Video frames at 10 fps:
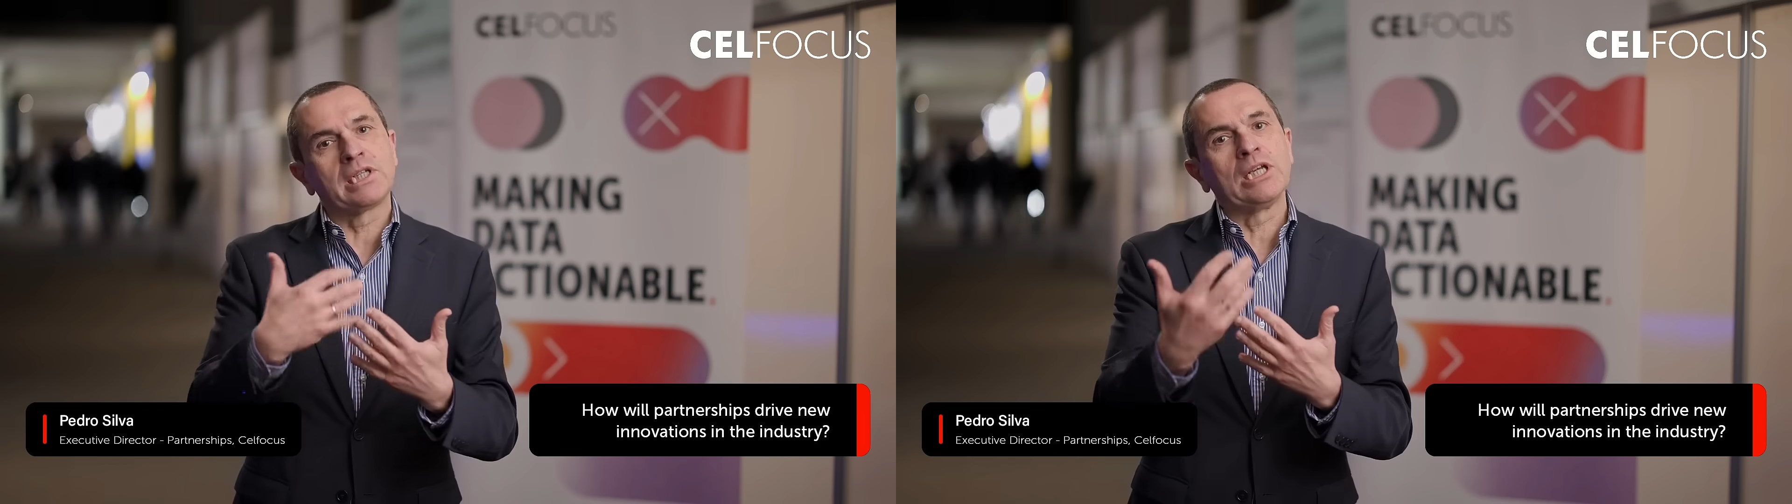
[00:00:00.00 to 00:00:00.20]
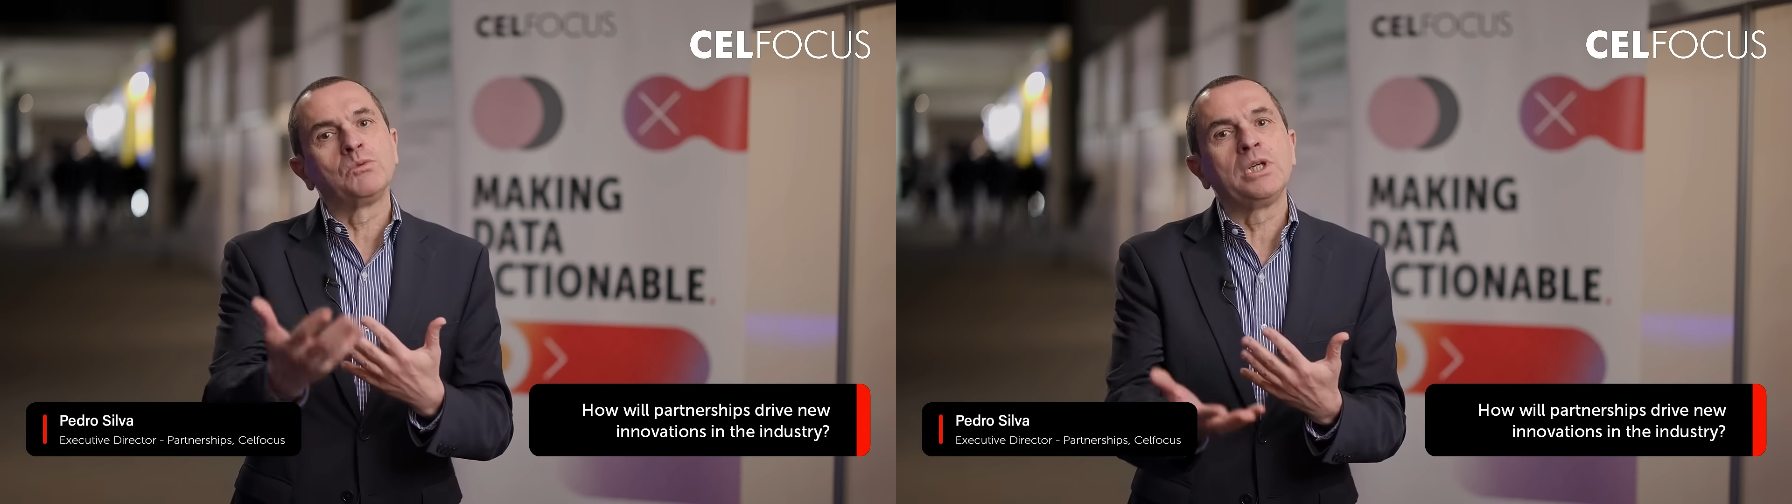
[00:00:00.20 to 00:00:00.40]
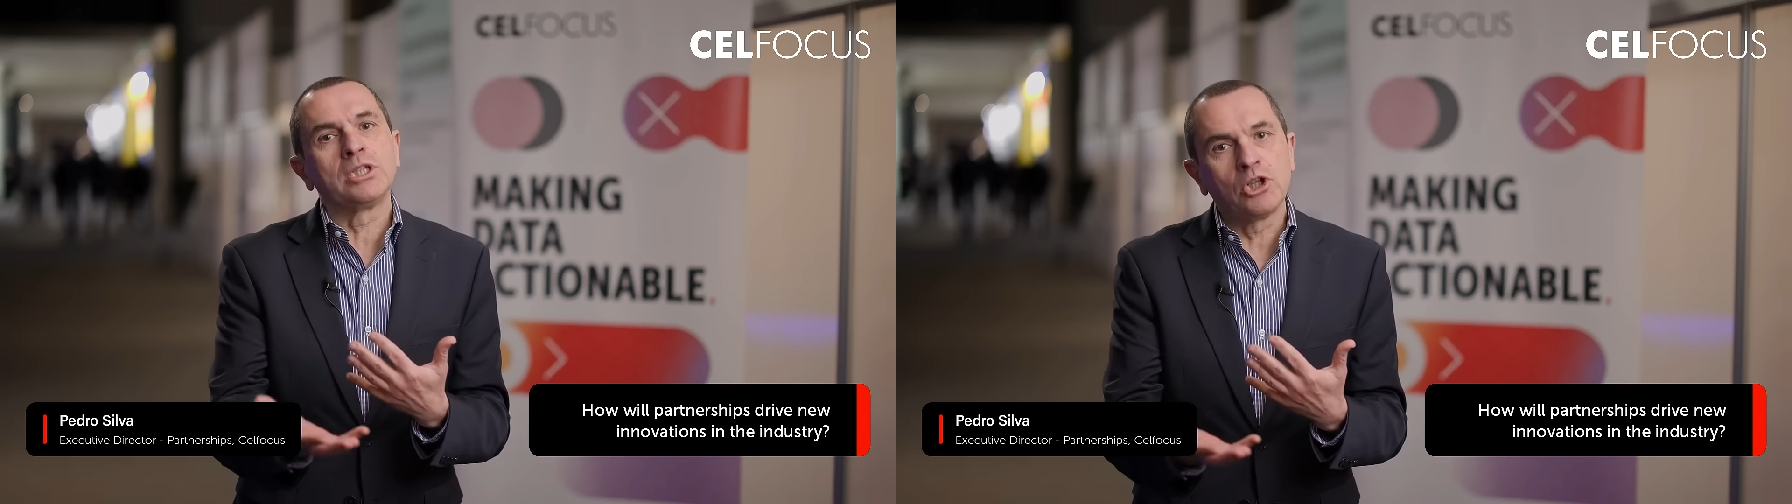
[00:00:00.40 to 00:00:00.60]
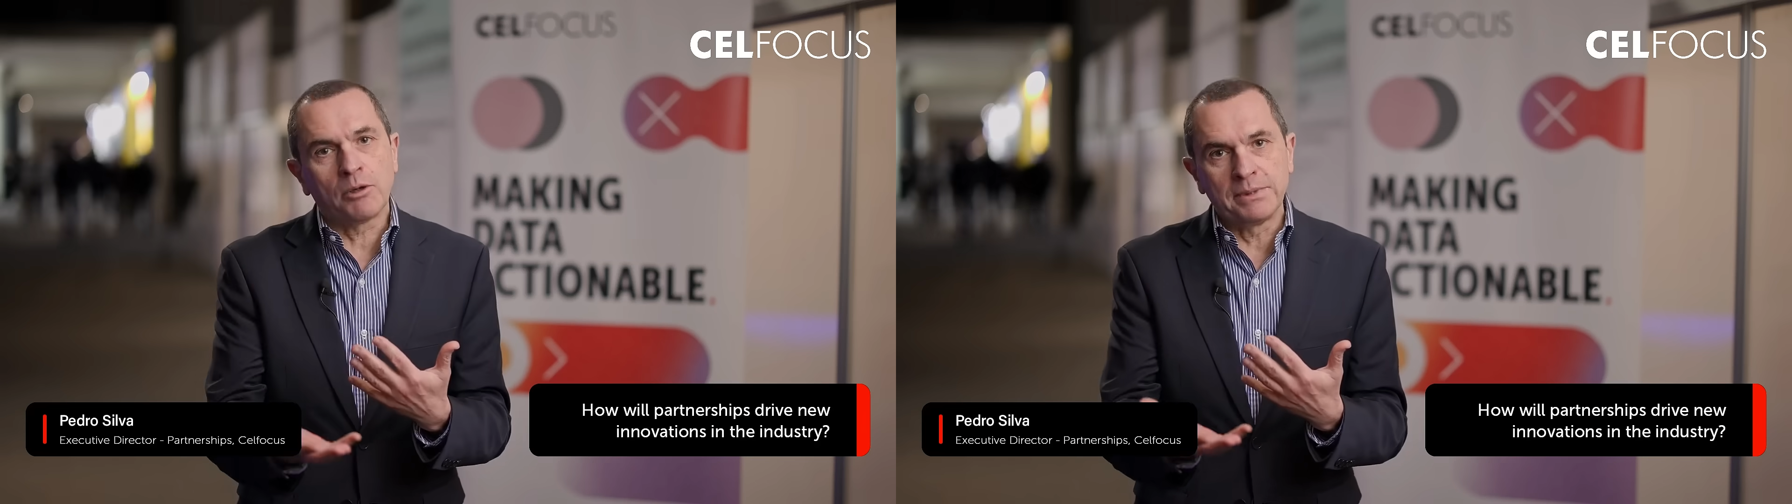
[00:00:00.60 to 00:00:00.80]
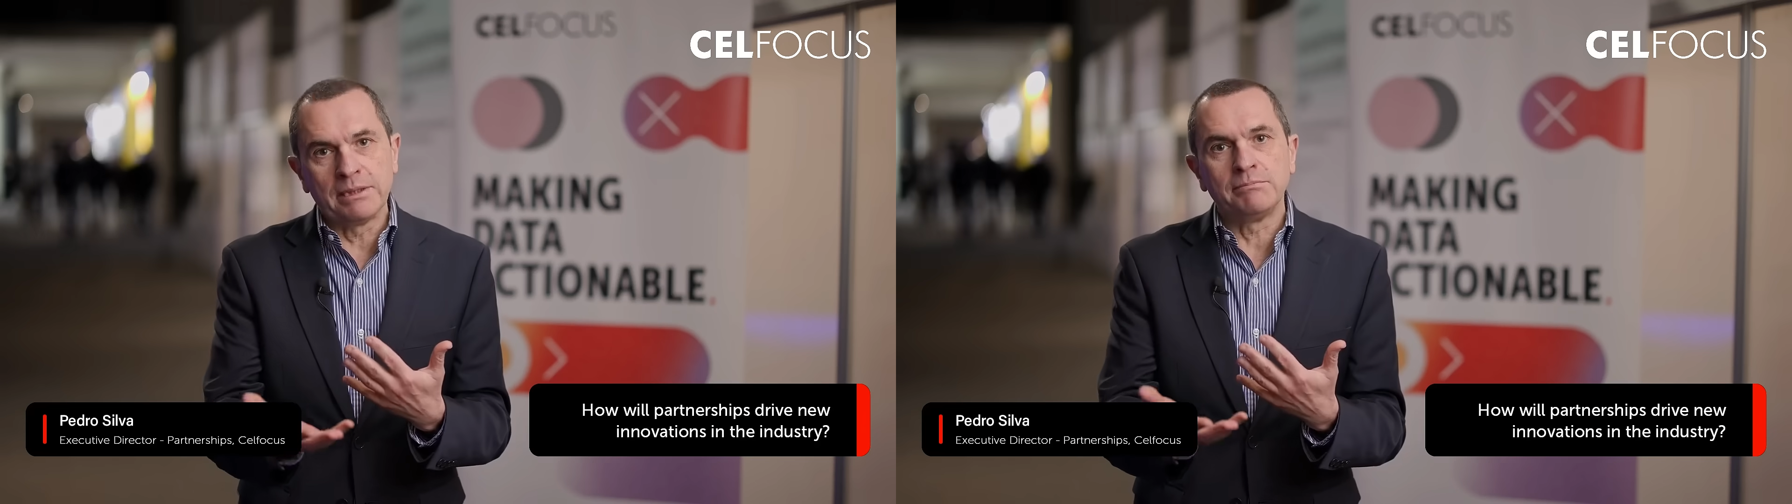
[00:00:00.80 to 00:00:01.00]
can we
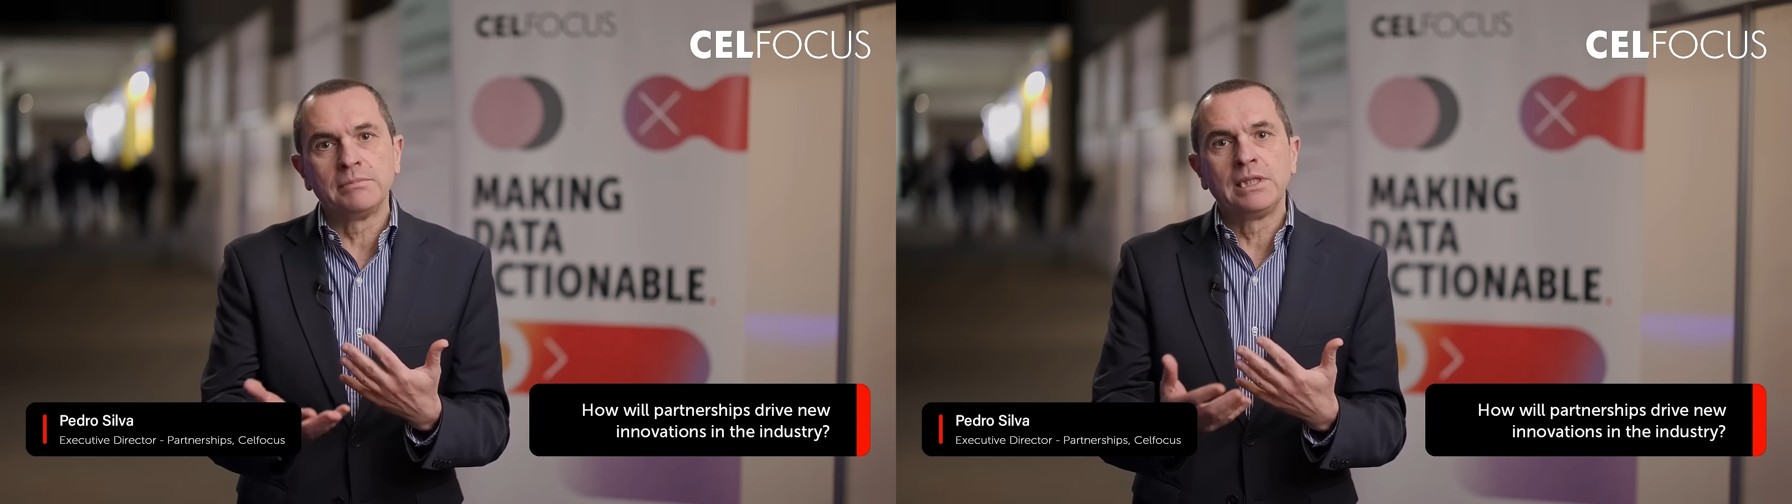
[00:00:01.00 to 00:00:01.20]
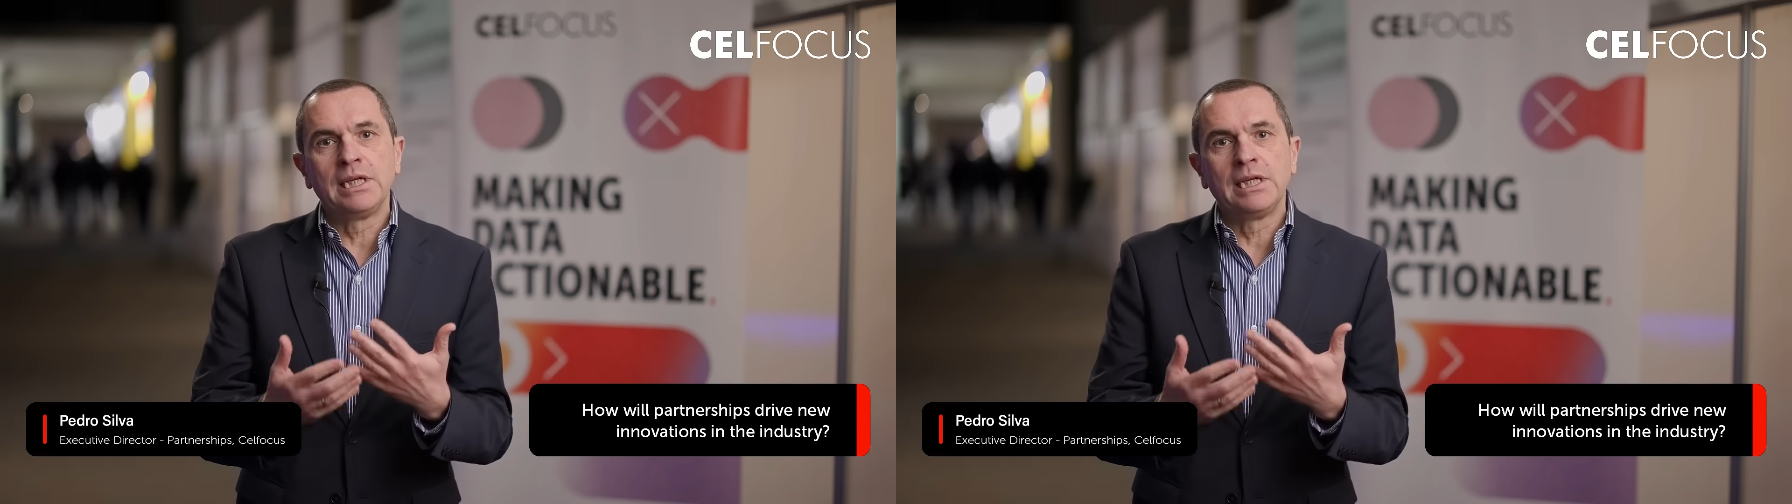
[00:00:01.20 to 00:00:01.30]
adopt them